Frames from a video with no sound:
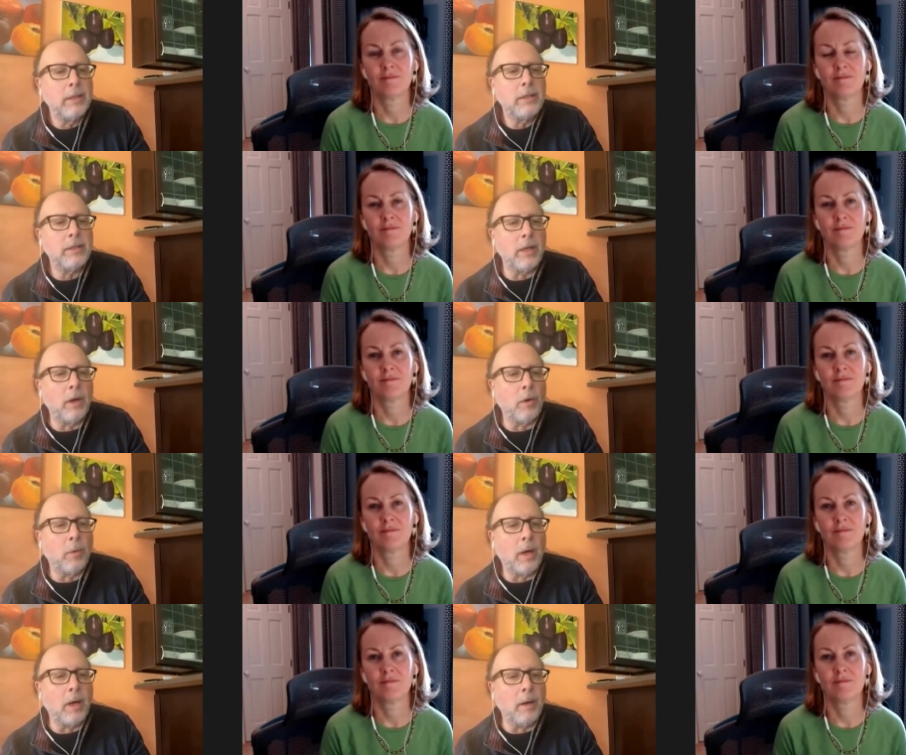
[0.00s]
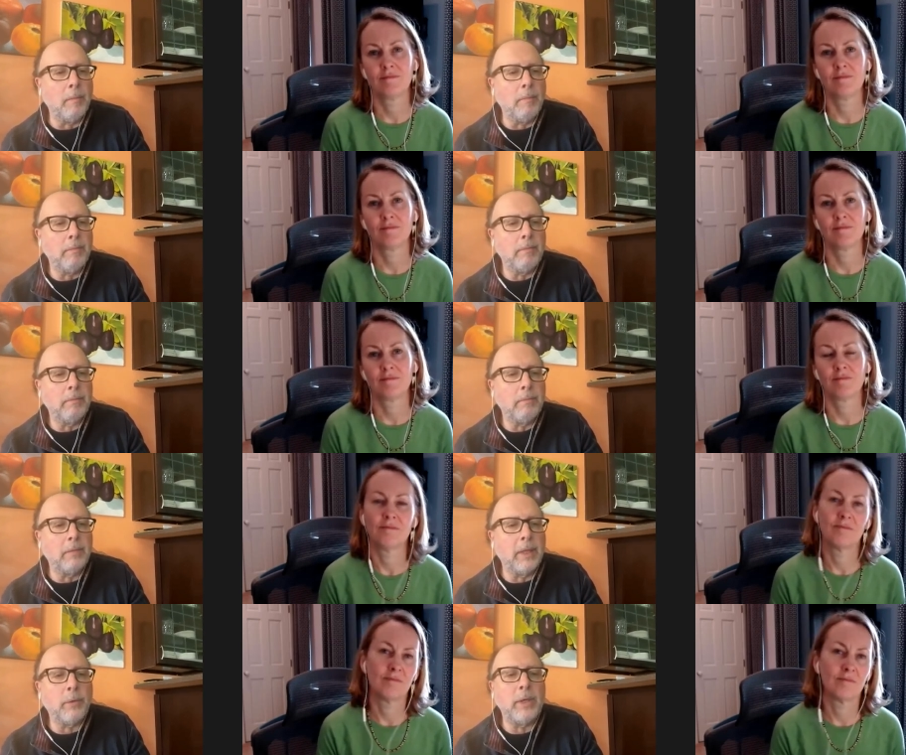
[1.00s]
Speaker 1: So um,
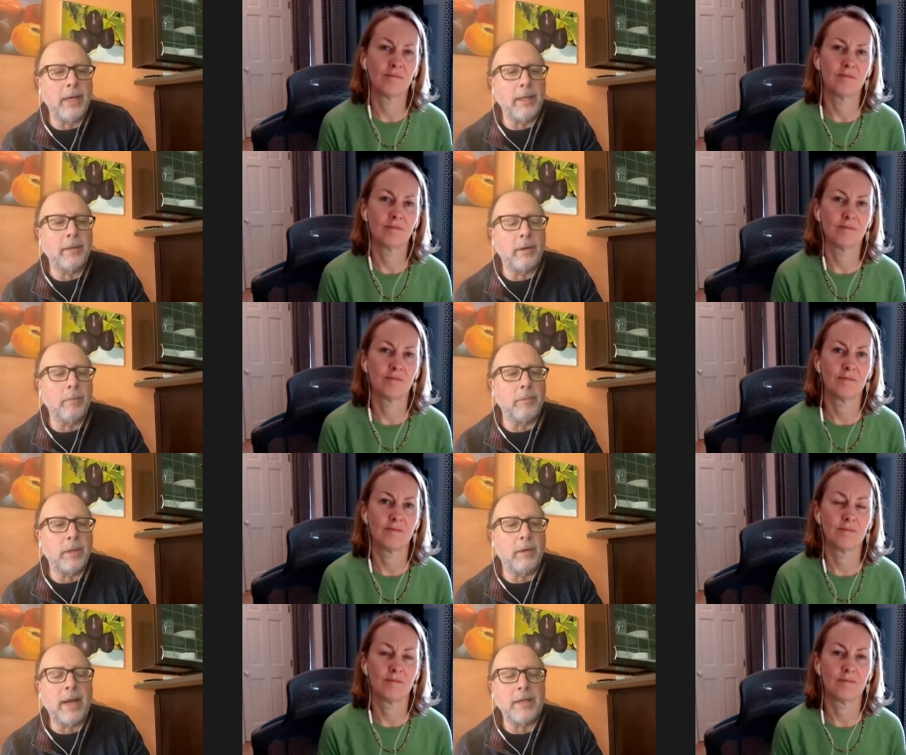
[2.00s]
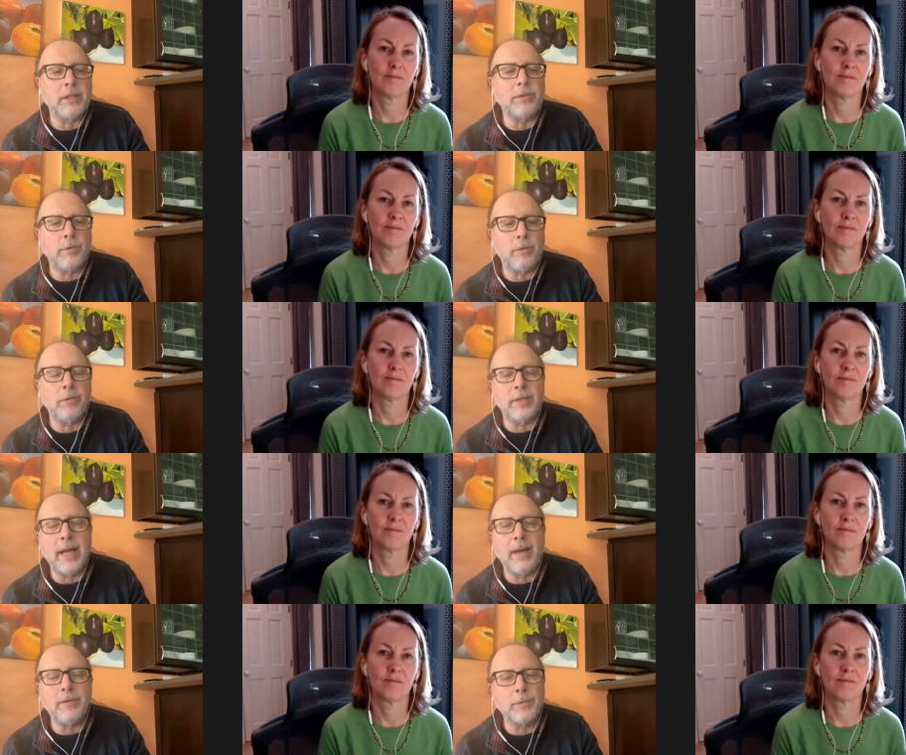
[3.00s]
liquidating their their assets through their
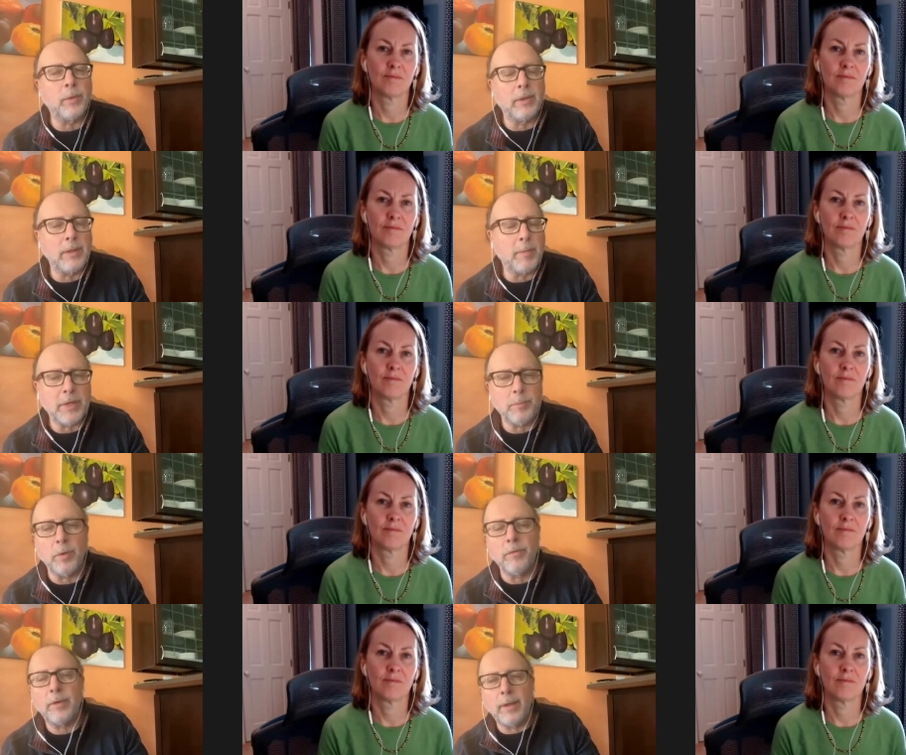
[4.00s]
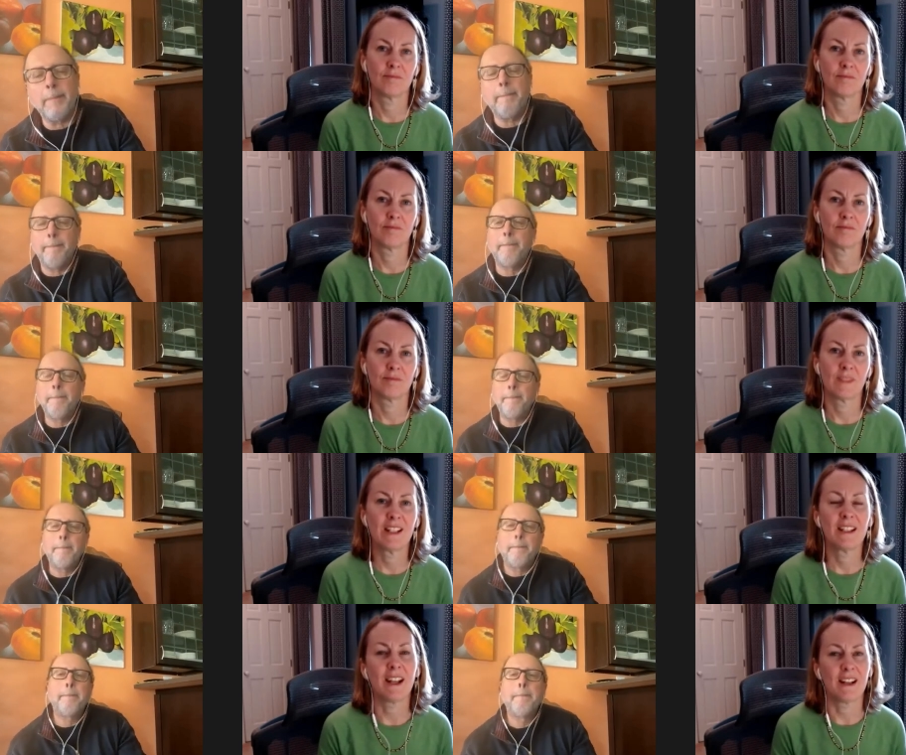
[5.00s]
DAF is really the best move for them.
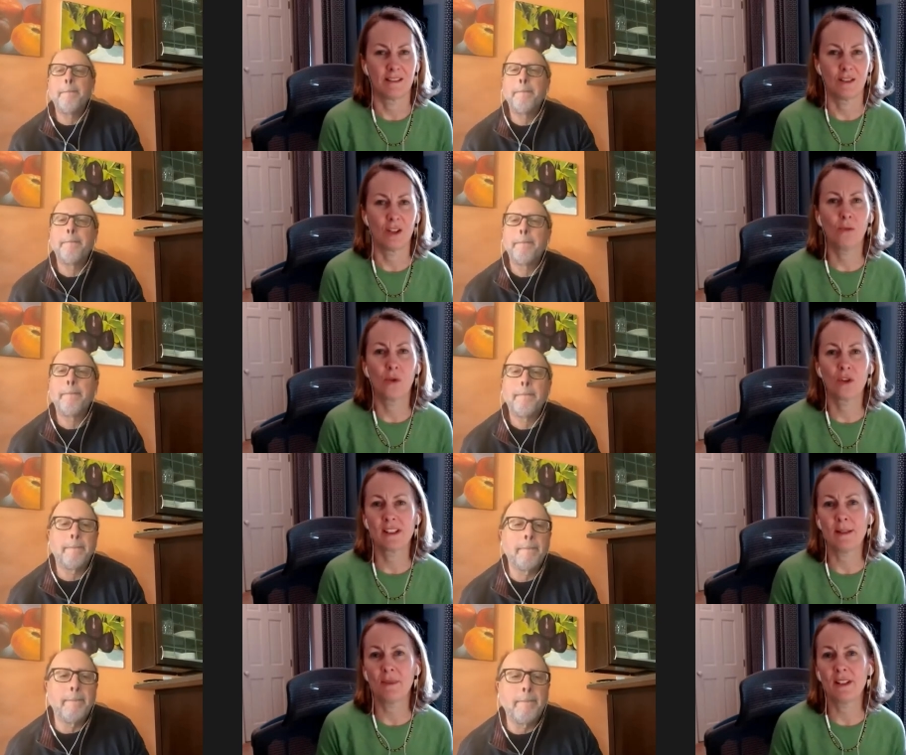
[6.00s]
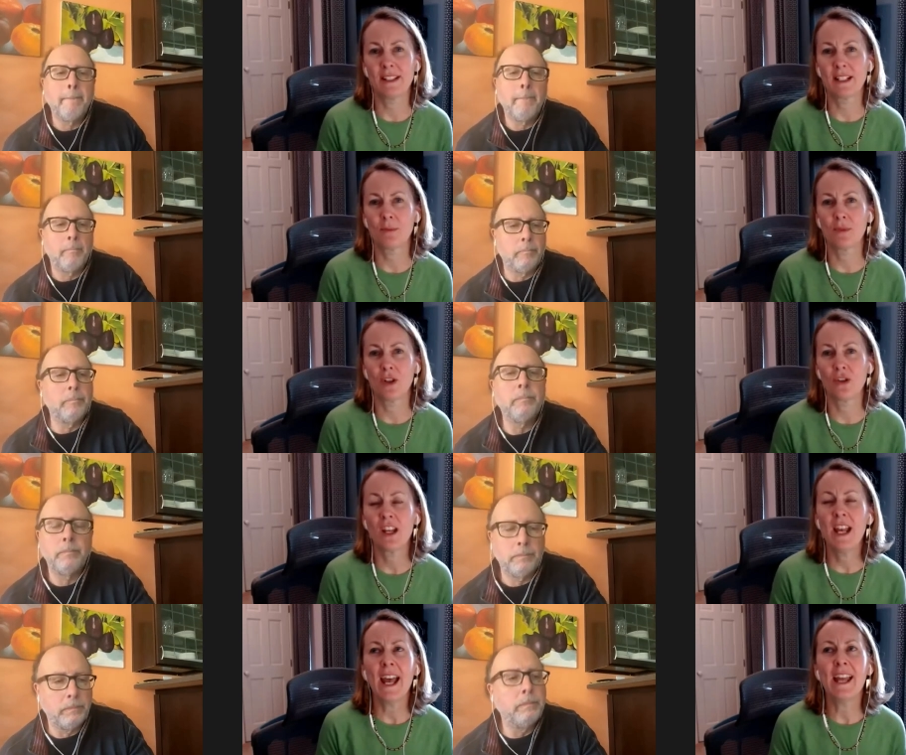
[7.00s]
Speaker 2: Yeah, a little more simplistic
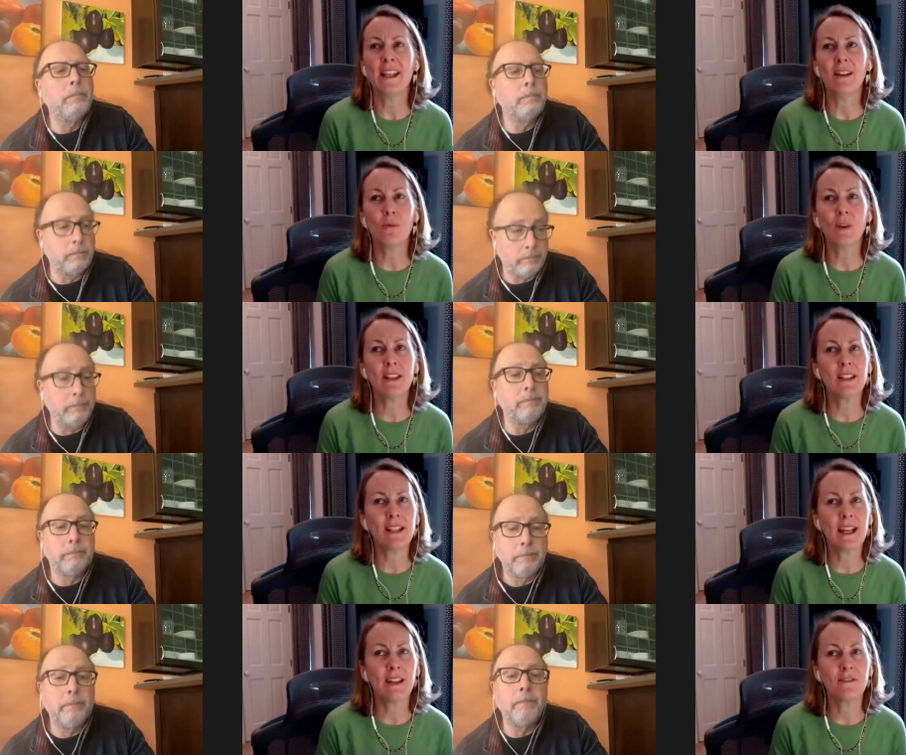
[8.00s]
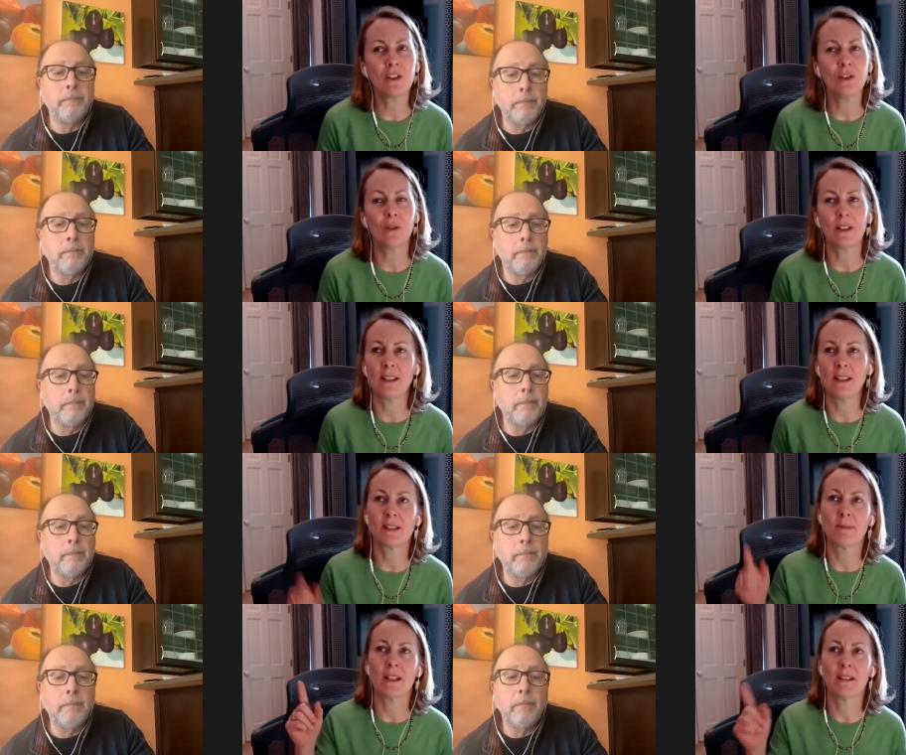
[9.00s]
approach. And mm-hmm. with the DAF too, I
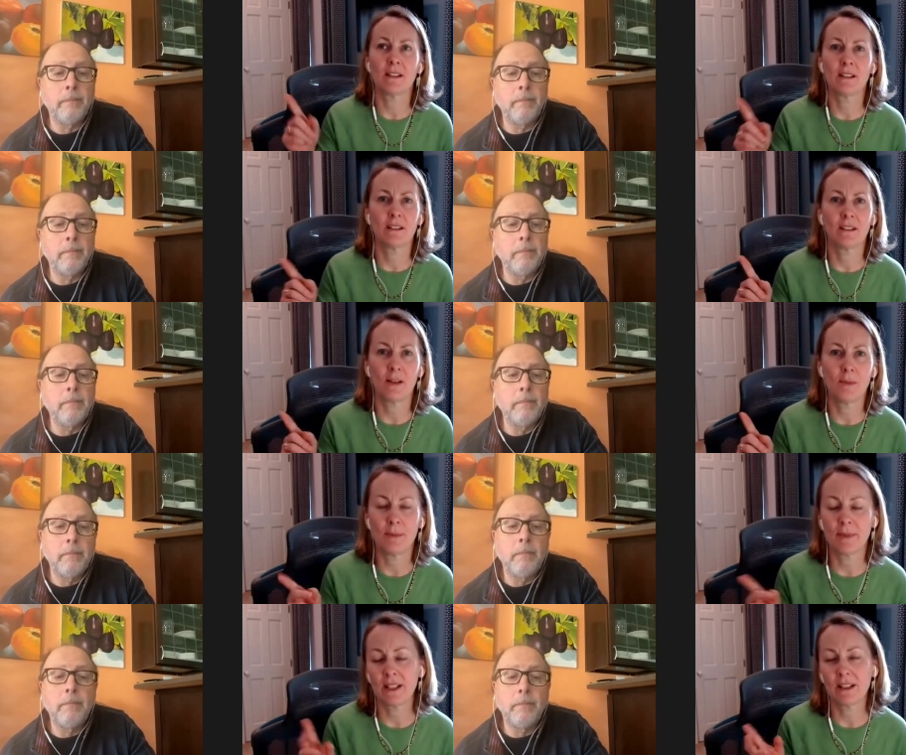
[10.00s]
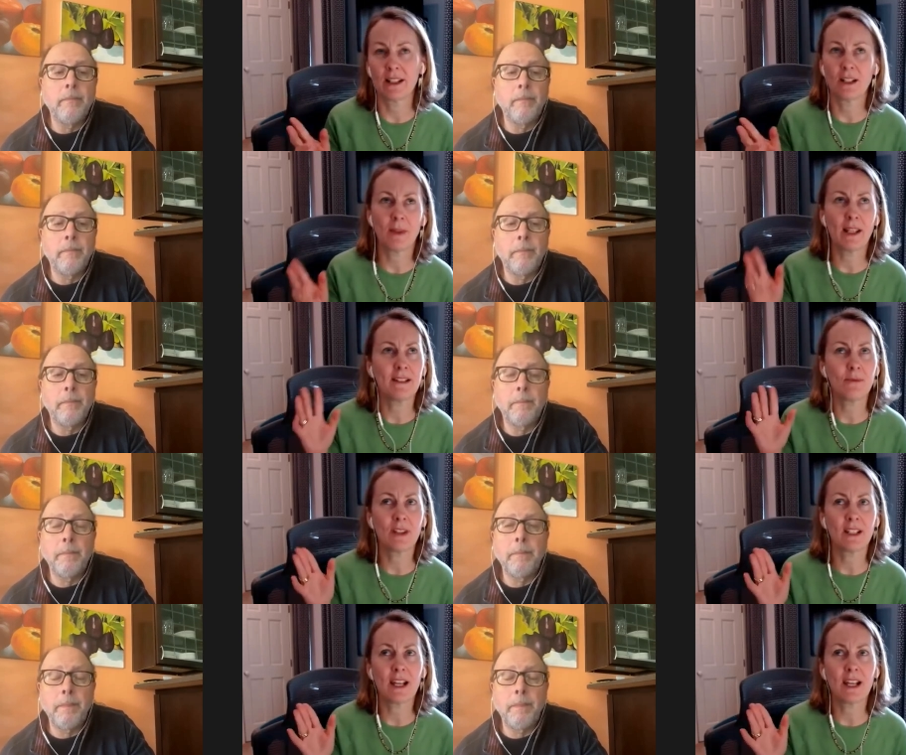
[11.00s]
think this might come up again later, but uh, with